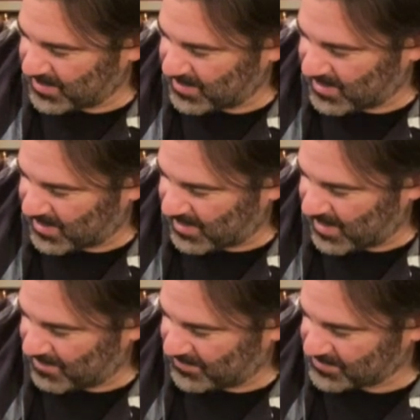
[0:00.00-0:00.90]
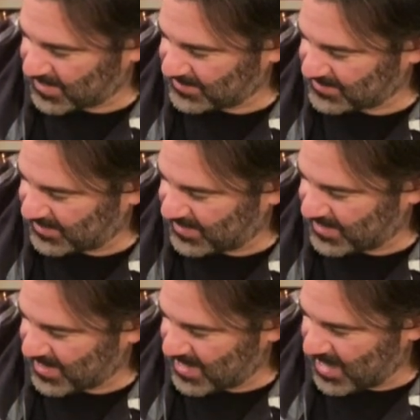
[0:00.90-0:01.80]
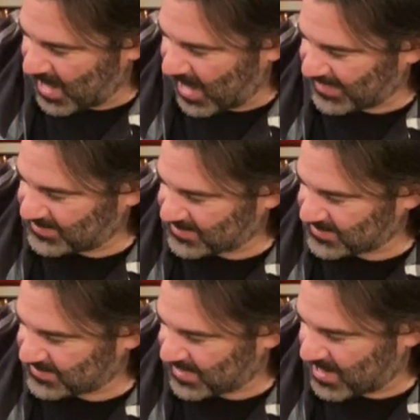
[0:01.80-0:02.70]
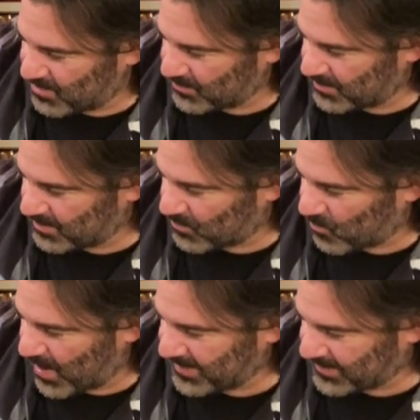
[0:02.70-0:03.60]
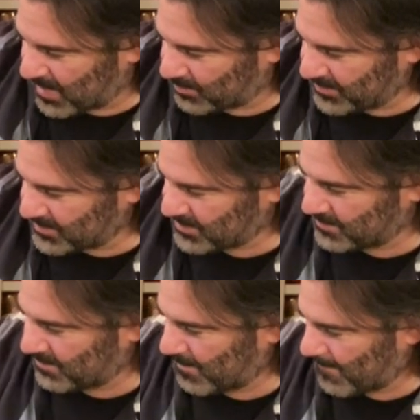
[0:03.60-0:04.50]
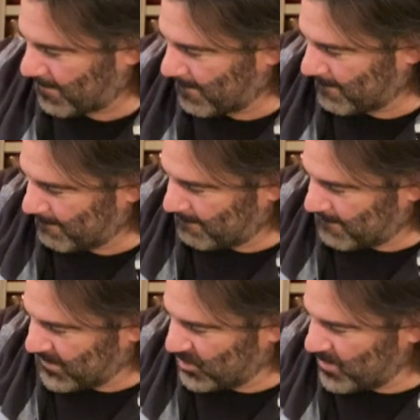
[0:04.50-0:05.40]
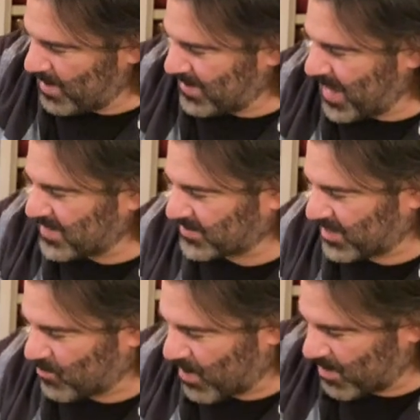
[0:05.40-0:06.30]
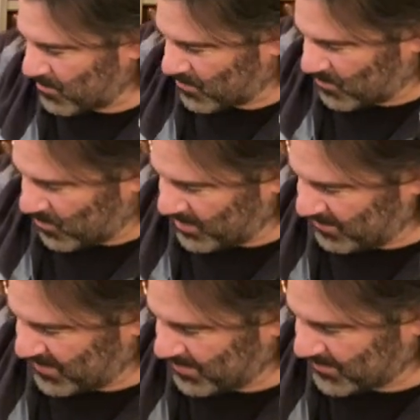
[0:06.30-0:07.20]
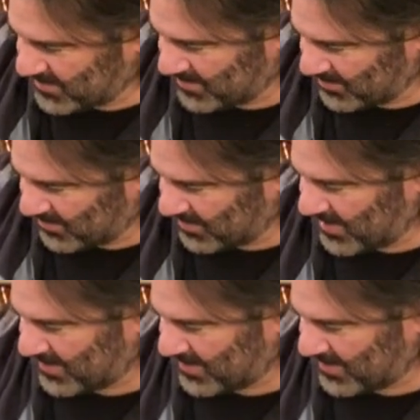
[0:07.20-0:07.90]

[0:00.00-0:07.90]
in, uh, I have these nicely iced down wine goblets. You may be asking why one of them doesn't look like